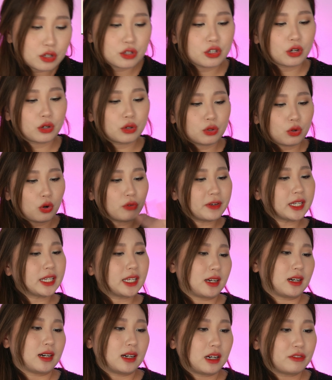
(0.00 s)
So over
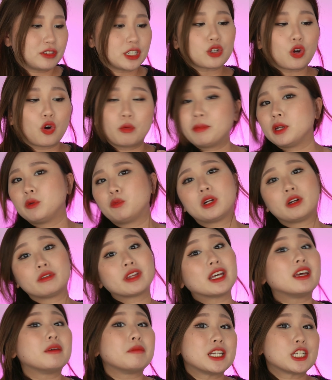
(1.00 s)
here, I've just opened one of
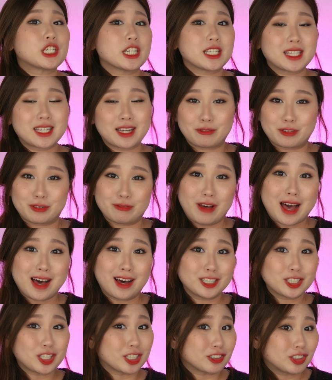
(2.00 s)
the images that we
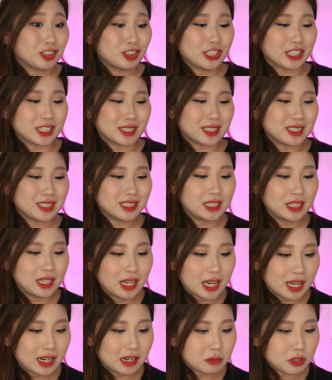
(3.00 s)
found on Google
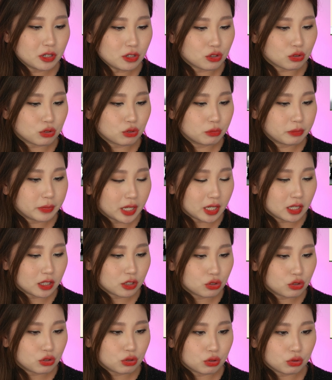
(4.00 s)
and I'm gonna zoom
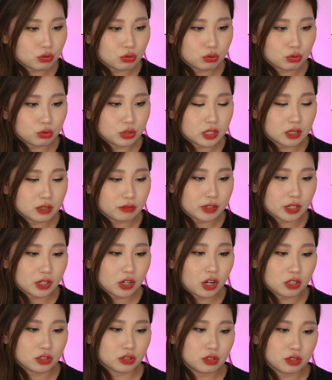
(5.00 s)
into the different
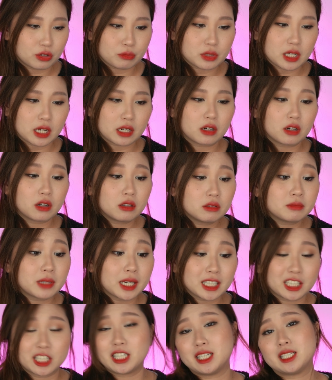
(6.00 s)
costumes and oh
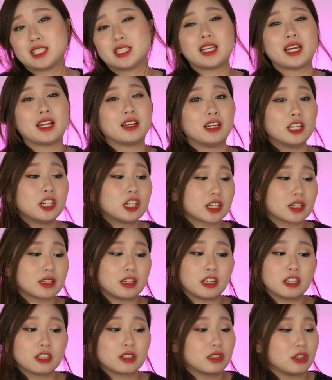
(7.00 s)
my goodness, they look,
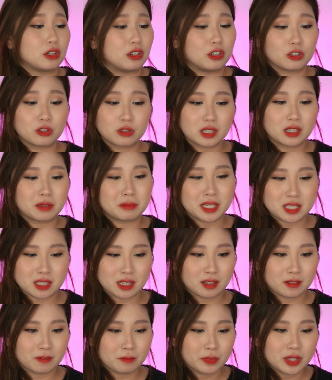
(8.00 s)
look, look
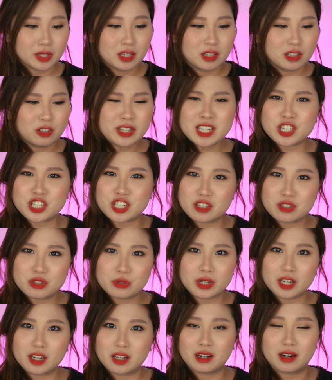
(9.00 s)
amazing. Look at
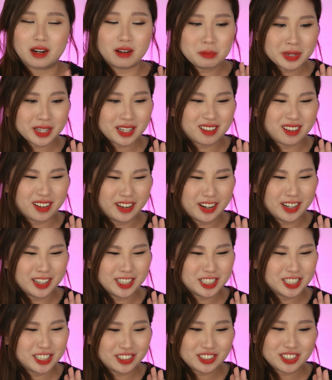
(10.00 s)
here. Oh my
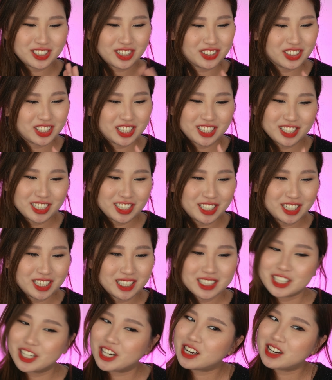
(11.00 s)
gosh, you look so
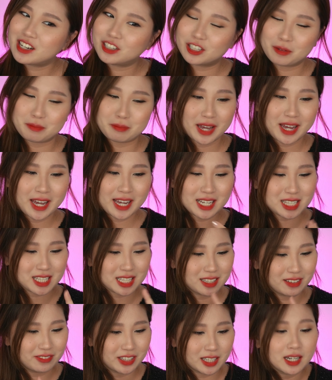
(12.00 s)
good. Girl, your bangs,
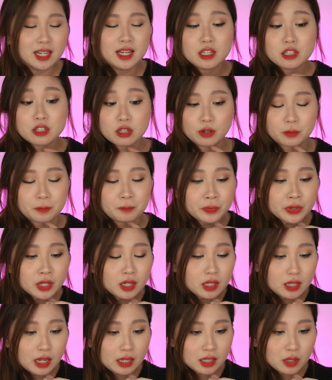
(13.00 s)
I love it. So,
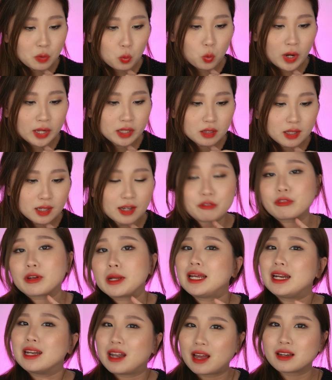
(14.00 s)
I think one thing I
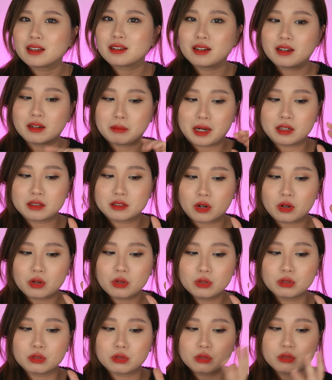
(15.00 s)
really like about the
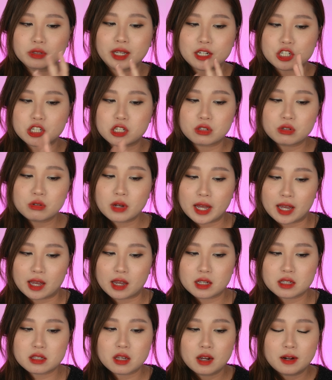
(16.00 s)
whole look that Jisoo
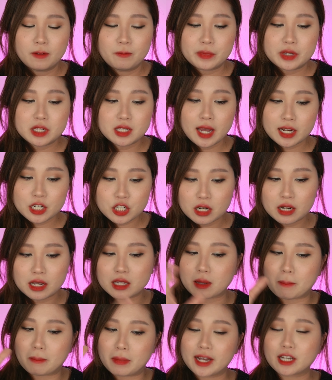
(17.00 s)
has is
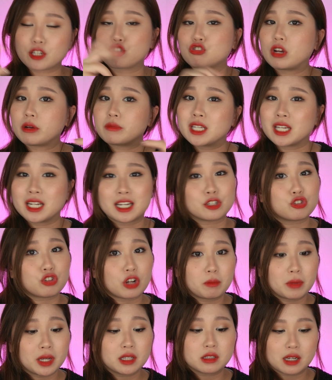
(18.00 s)
actually the black straps that are
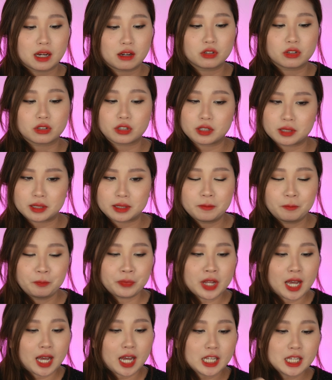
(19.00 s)
draping down on her.
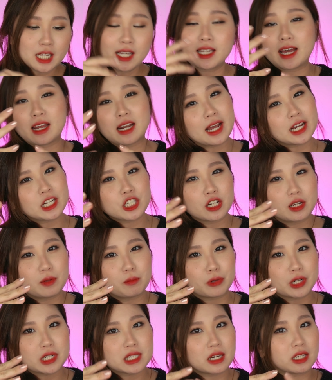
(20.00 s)
And I think that actually
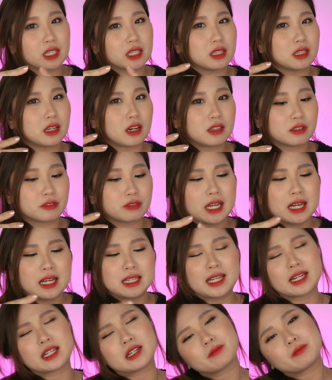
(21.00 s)
brings out a lot of,
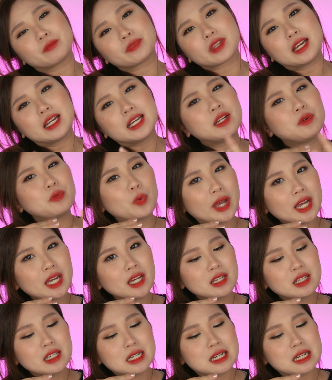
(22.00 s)
like, in a way,